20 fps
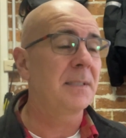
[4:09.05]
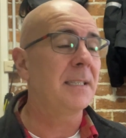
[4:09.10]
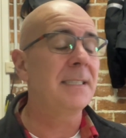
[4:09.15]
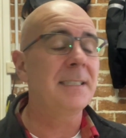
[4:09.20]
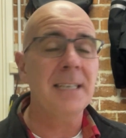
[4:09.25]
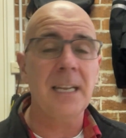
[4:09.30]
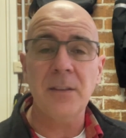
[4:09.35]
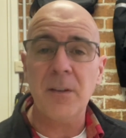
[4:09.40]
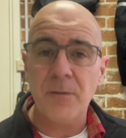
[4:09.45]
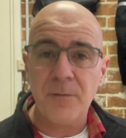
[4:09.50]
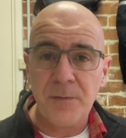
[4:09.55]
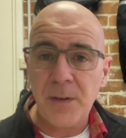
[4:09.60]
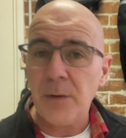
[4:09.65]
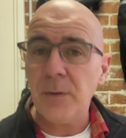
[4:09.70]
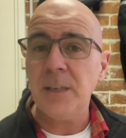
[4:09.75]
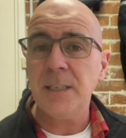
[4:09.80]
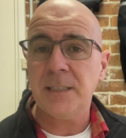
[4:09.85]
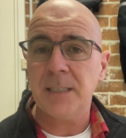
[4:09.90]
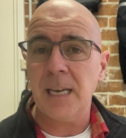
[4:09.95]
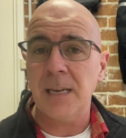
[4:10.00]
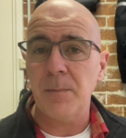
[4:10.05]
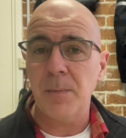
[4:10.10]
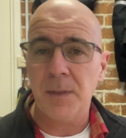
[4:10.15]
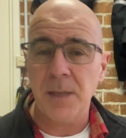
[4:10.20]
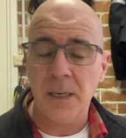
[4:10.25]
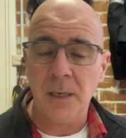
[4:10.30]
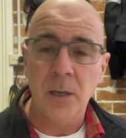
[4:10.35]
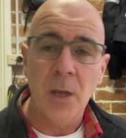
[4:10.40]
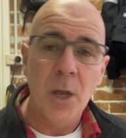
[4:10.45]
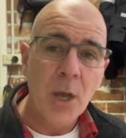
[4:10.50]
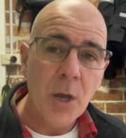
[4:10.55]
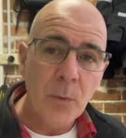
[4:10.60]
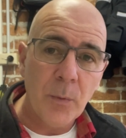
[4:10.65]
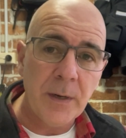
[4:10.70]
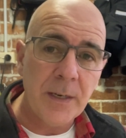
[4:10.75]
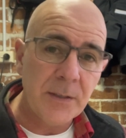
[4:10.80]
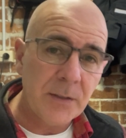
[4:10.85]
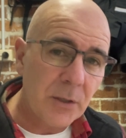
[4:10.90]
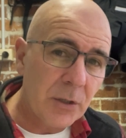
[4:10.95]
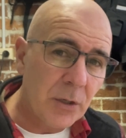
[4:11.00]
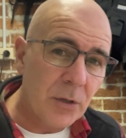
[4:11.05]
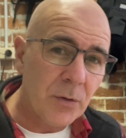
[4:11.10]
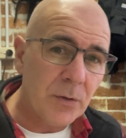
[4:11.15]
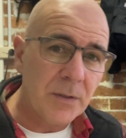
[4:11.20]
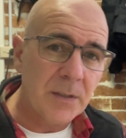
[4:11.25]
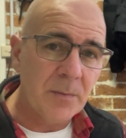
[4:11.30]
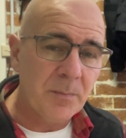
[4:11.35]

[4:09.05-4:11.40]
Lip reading: He's done the very same thing when he's accused